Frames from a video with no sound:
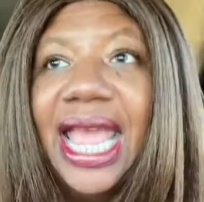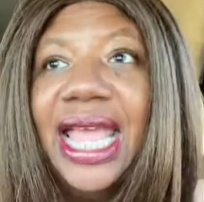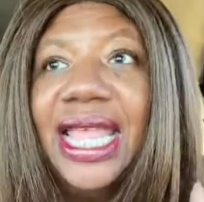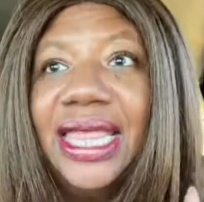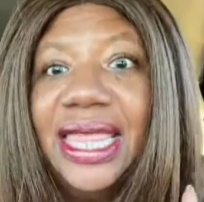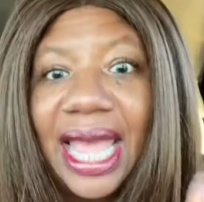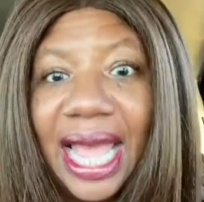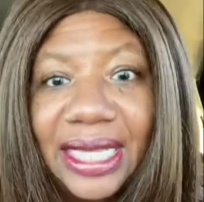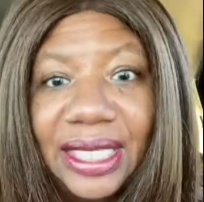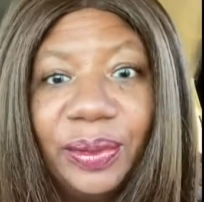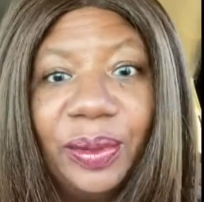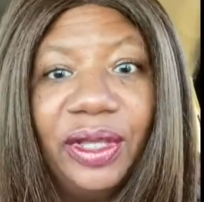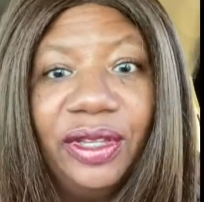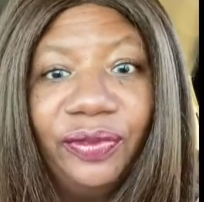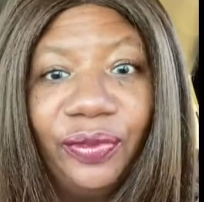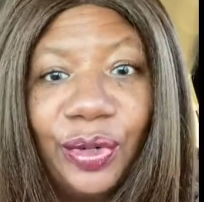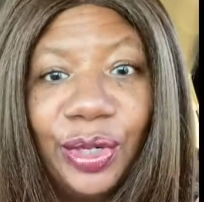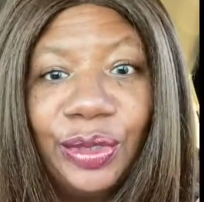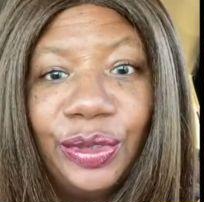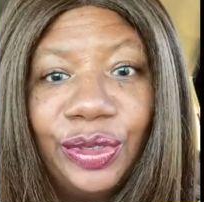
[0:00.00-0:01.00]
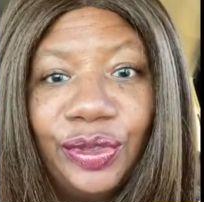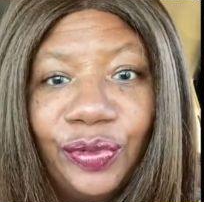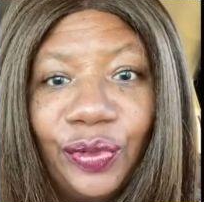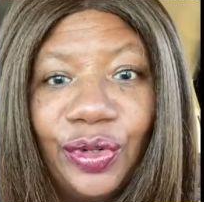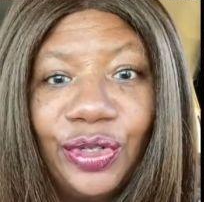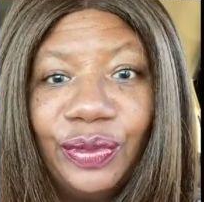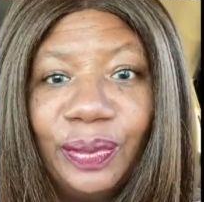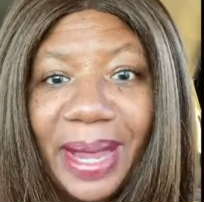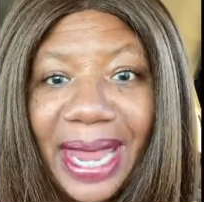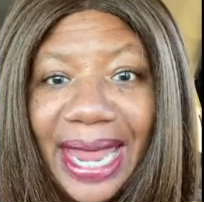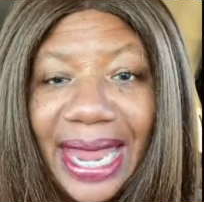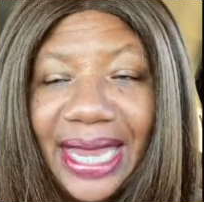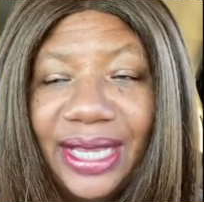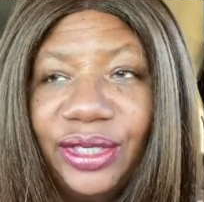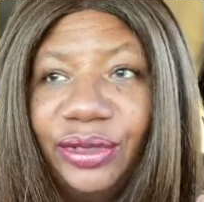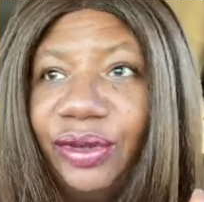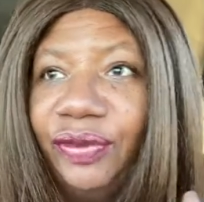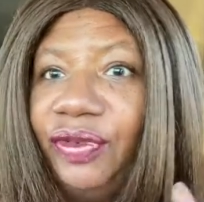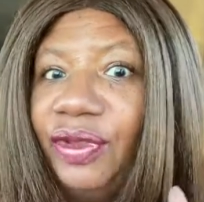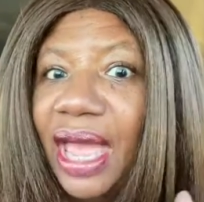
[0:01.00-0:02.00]
That's when the first was first made.
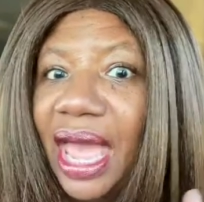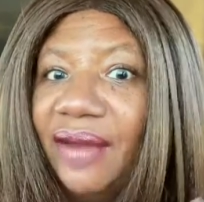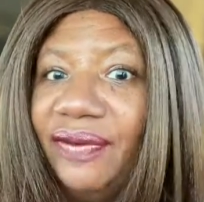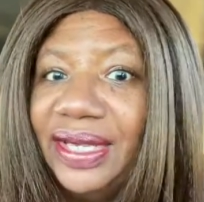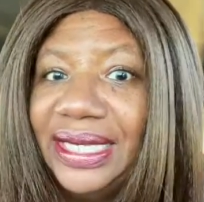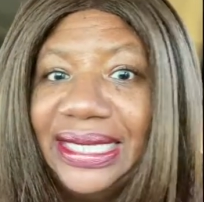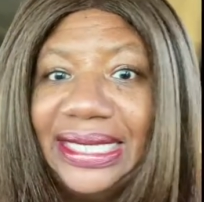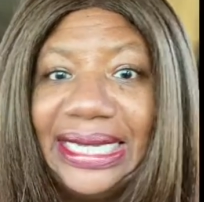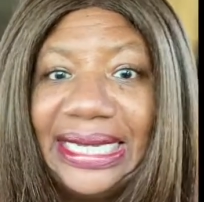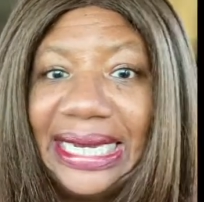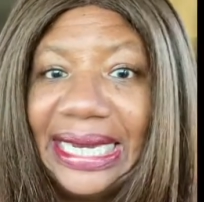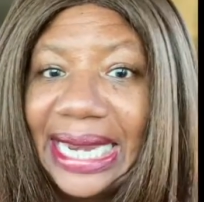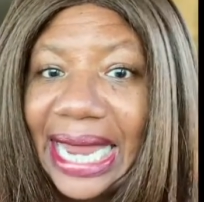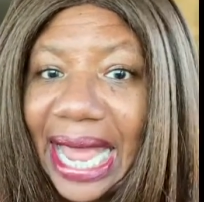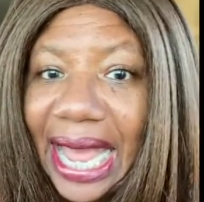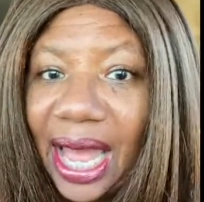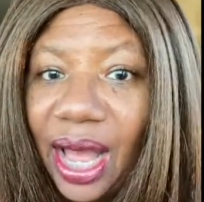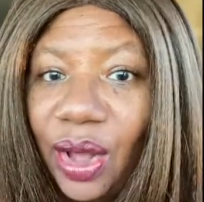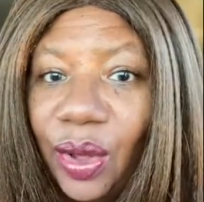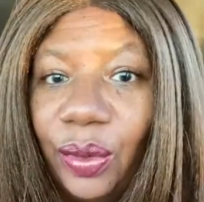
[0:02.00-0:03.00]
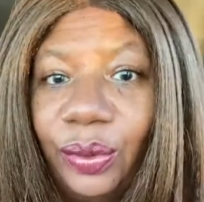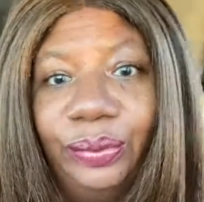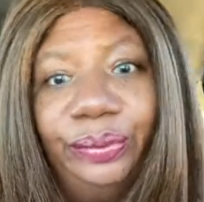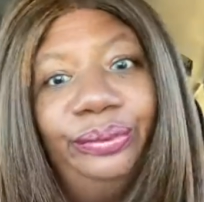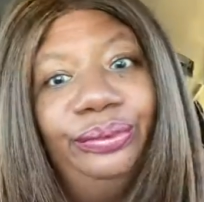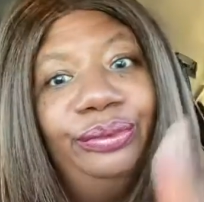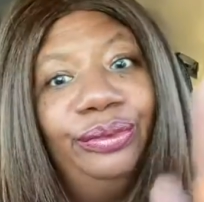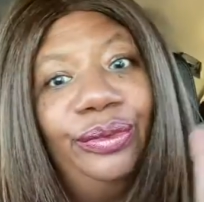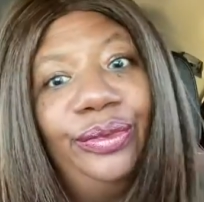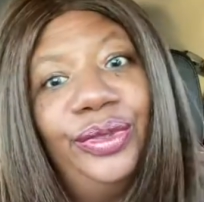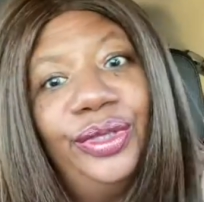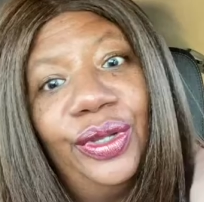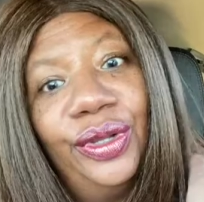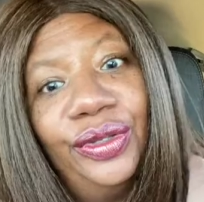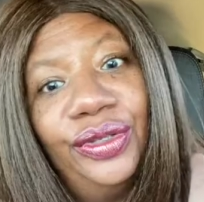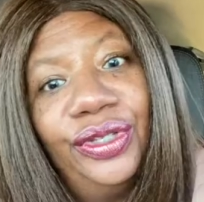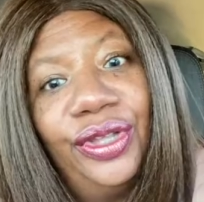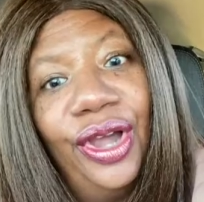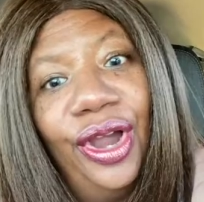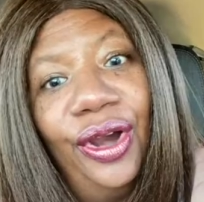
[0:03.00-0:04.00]
So if you haven't seen it now, so
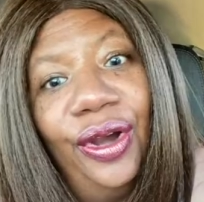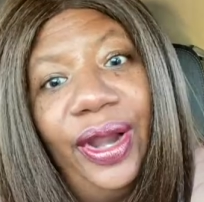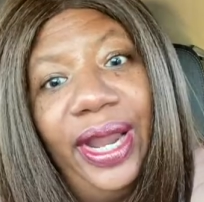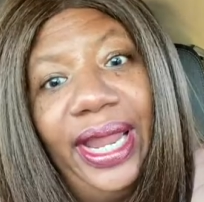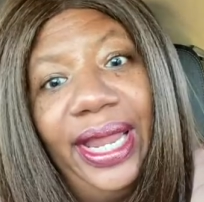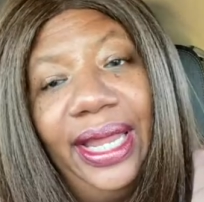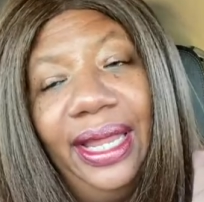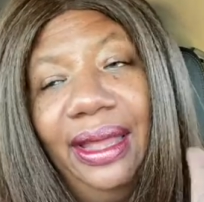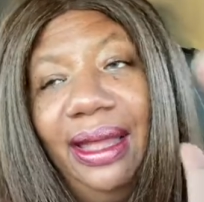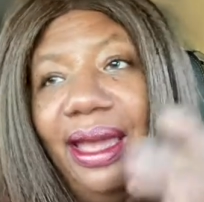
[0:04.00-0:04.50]
sorry.